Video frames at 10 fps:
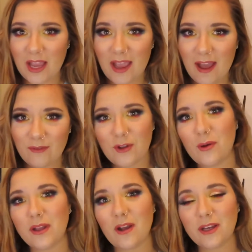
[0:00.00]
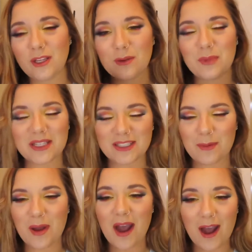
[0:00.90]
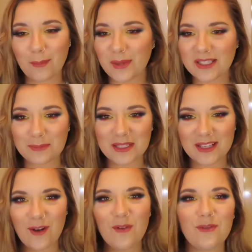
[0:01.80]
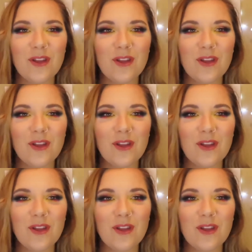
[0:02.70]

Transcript: I have going on here because I'm a hot mess myself.